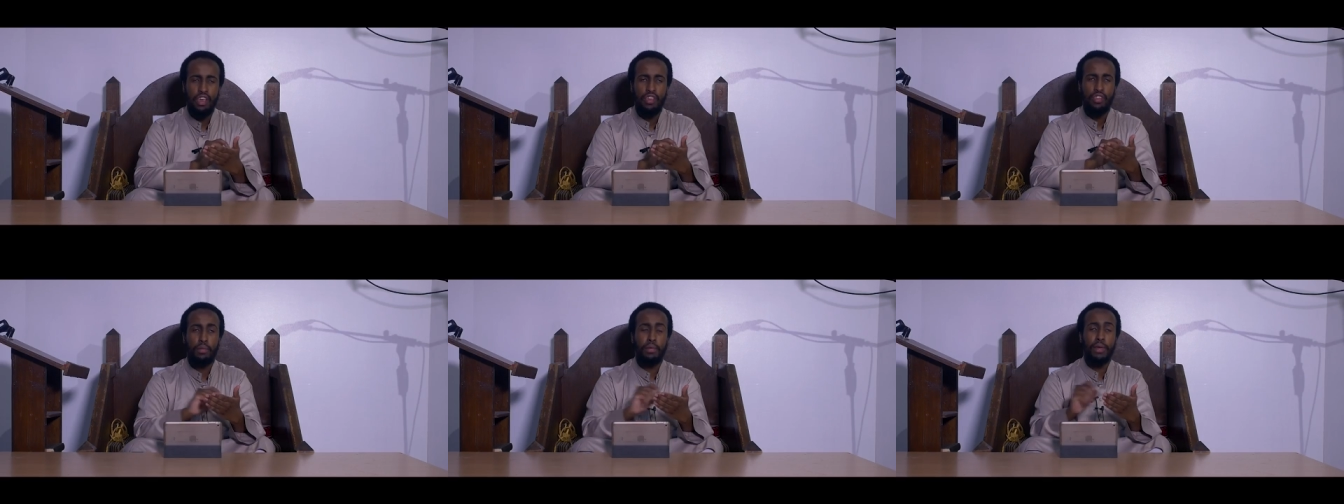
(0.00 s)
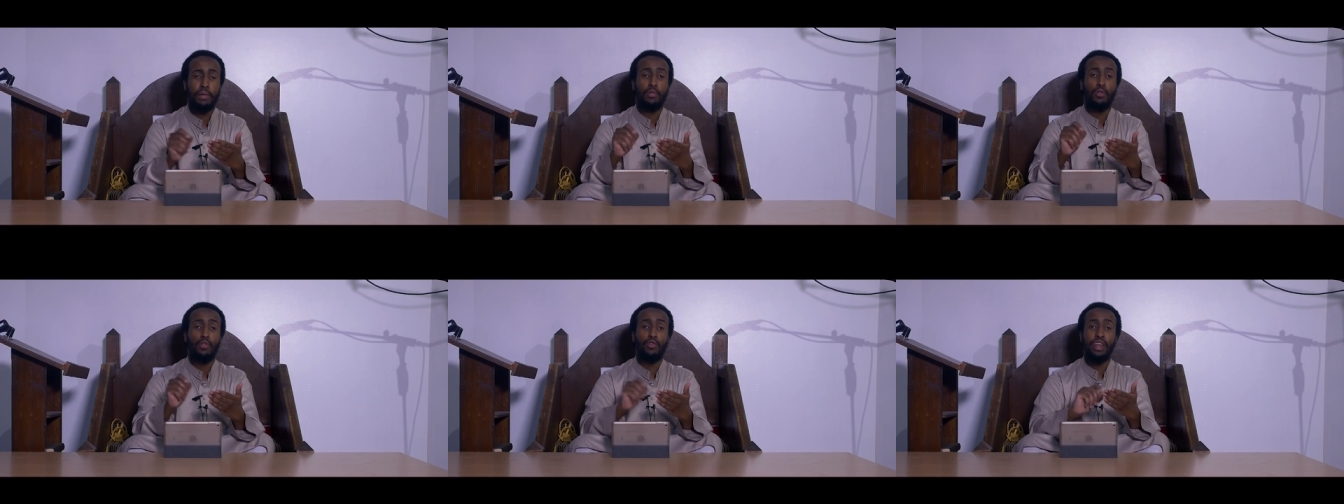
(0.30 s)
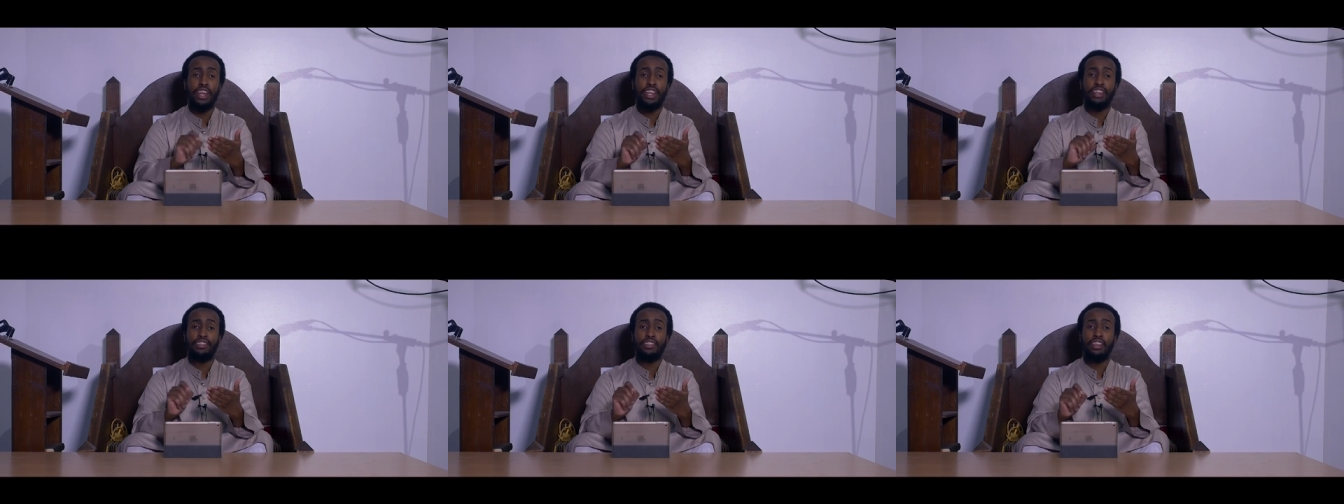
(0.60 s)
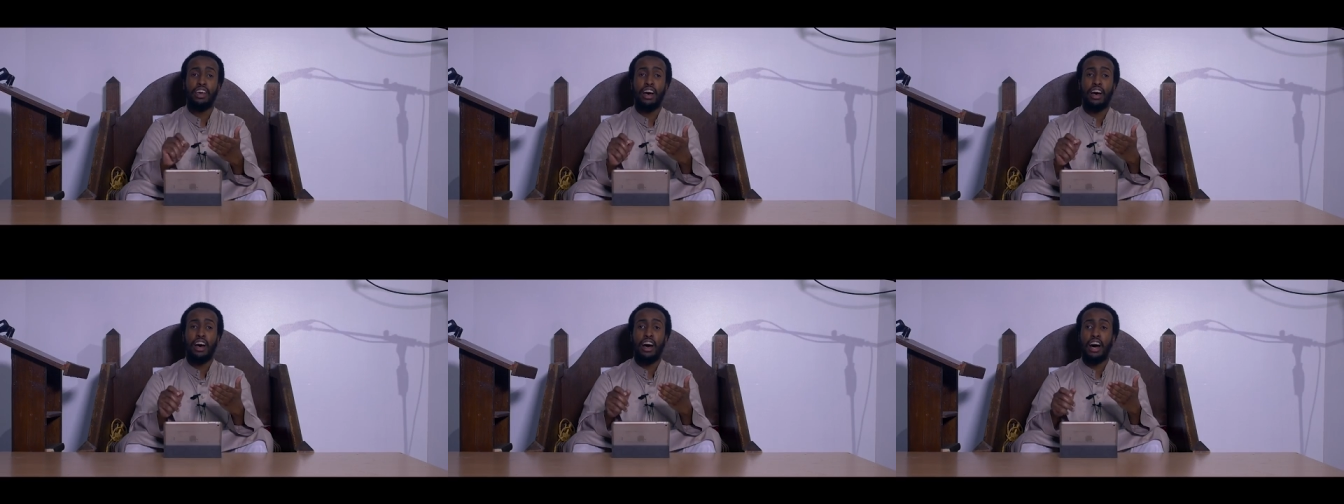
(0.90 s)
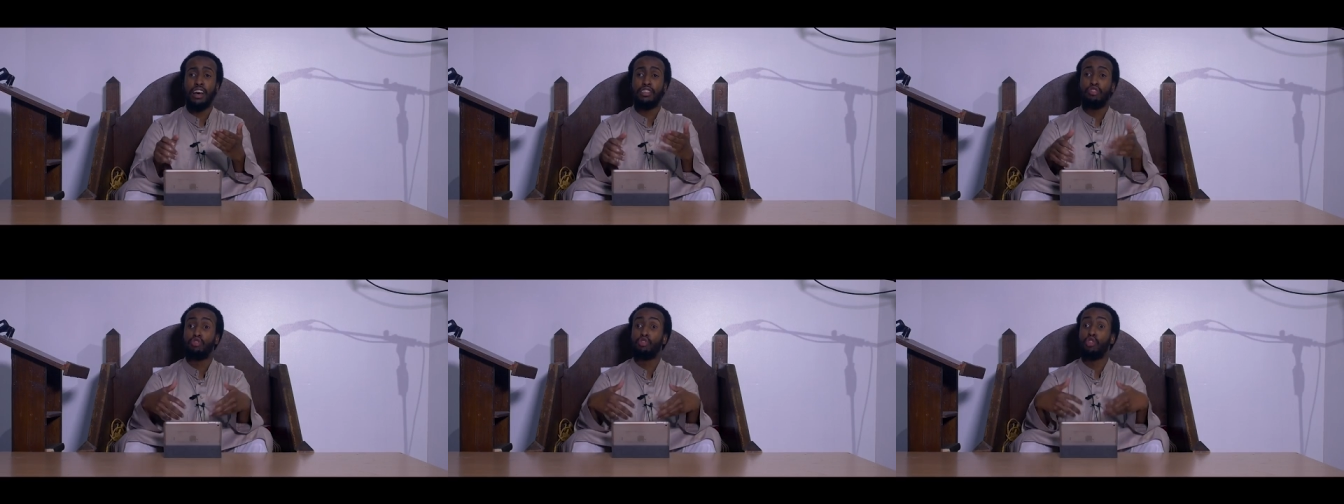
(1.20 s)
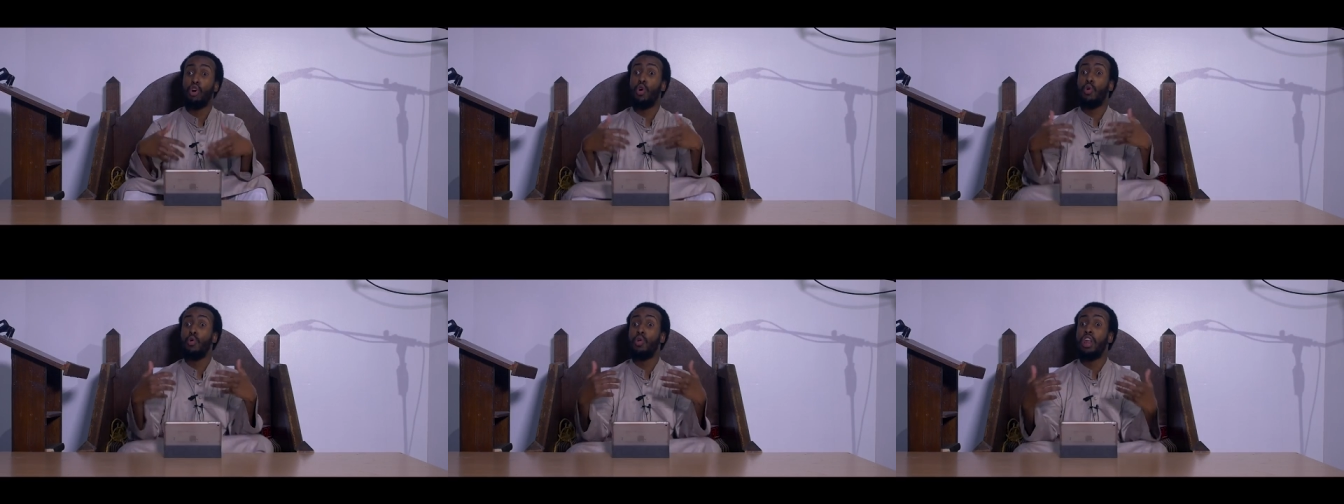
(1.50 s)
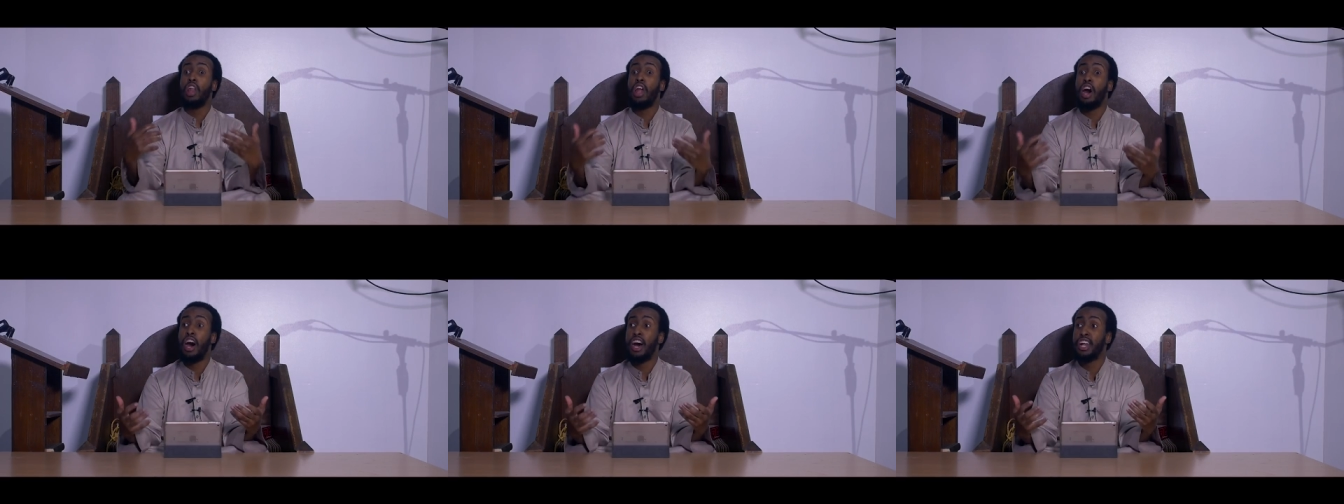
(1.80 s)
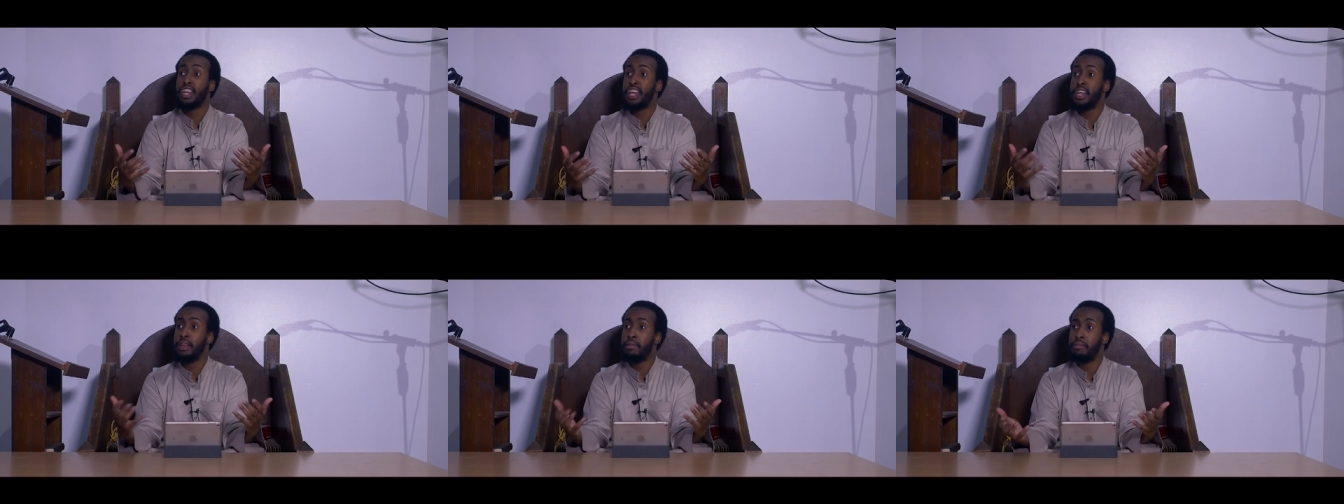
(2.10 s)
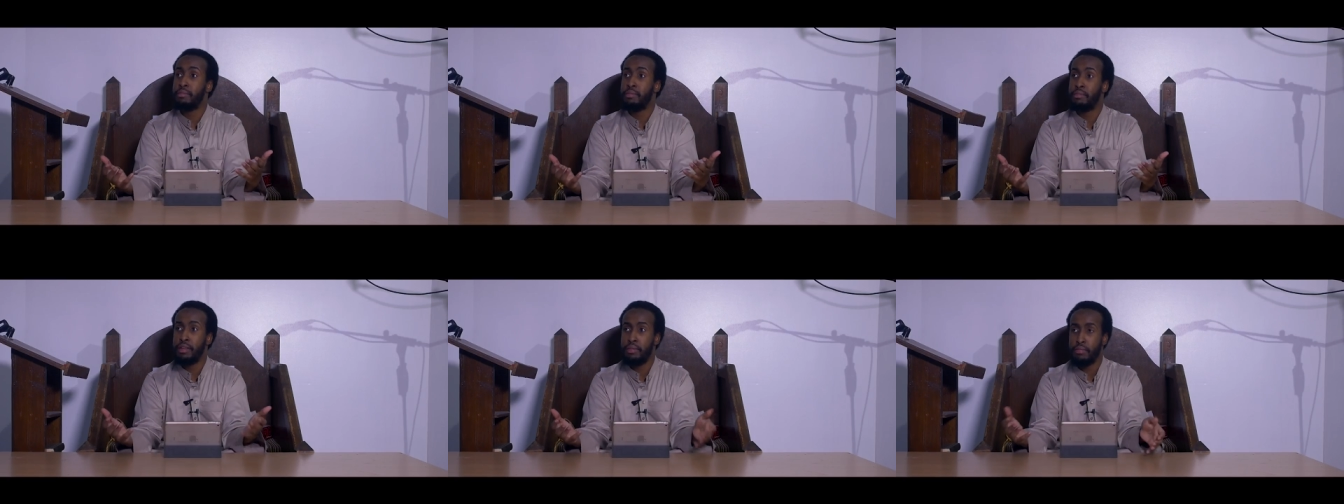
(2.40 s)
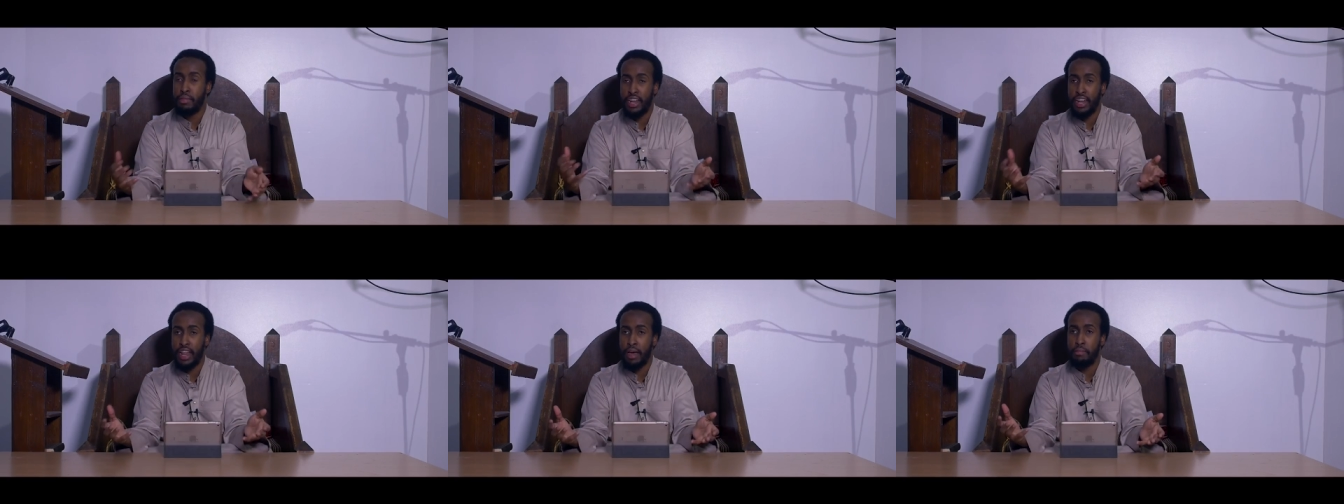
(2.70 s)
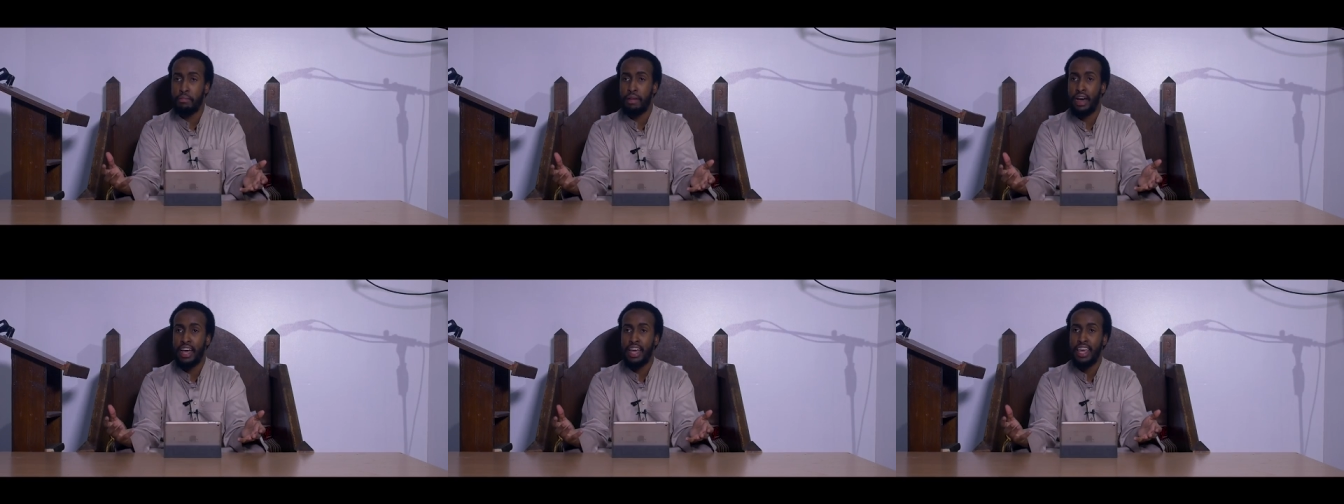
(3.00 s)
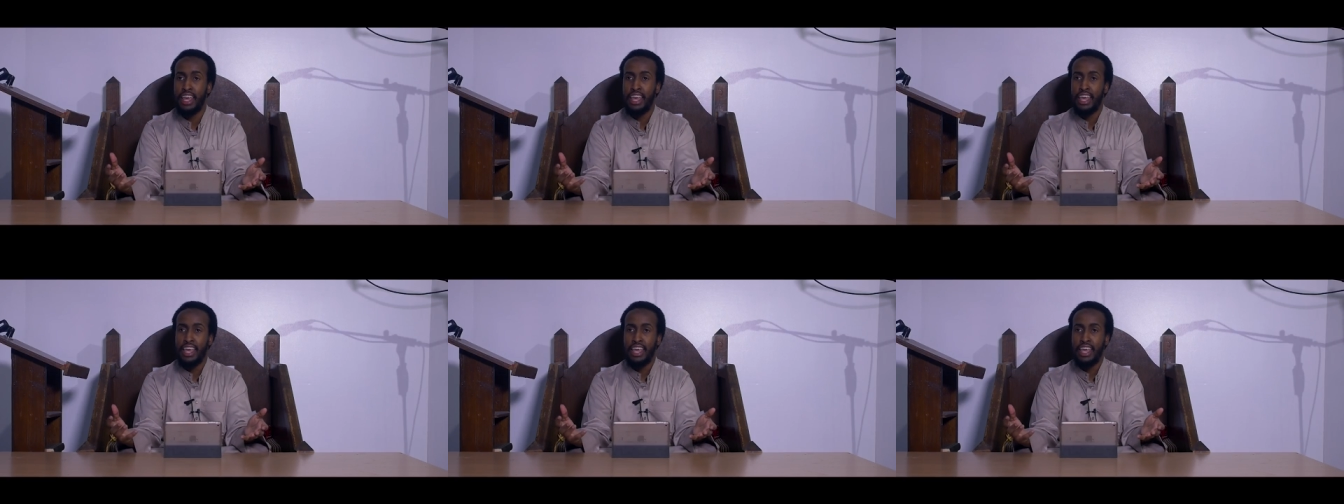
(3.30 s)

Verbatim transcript: the people who register are so large in number